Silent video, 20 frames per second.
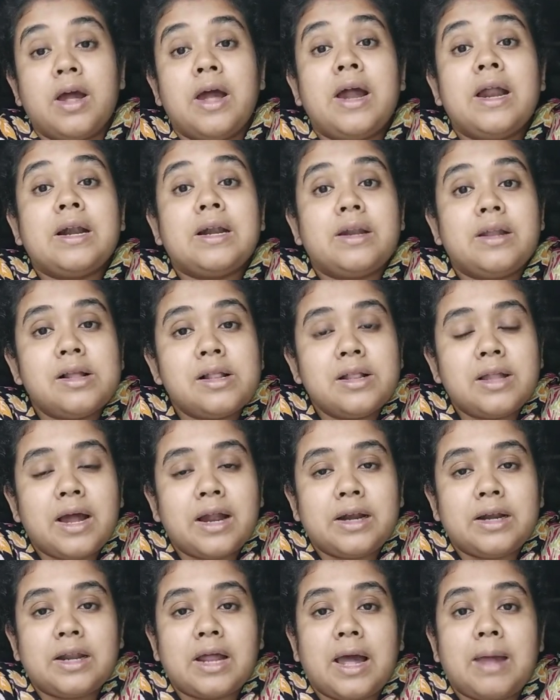Till that
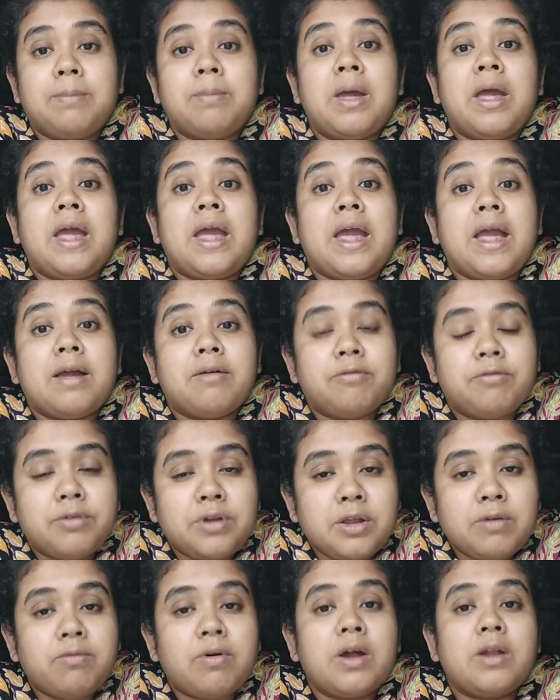time
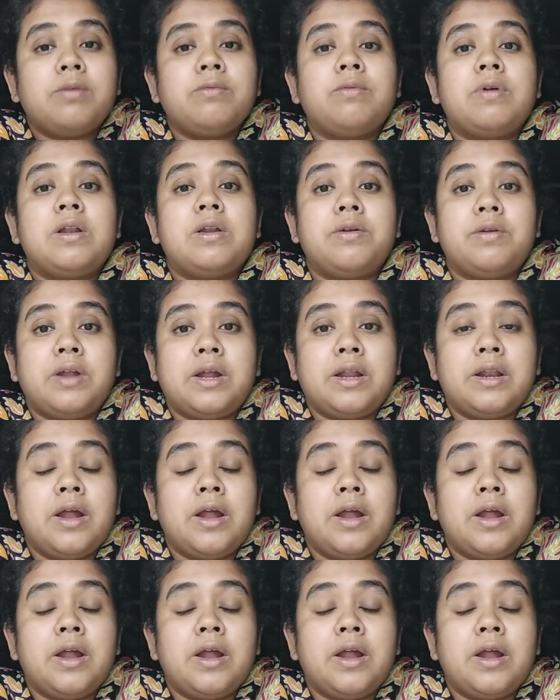everyone will read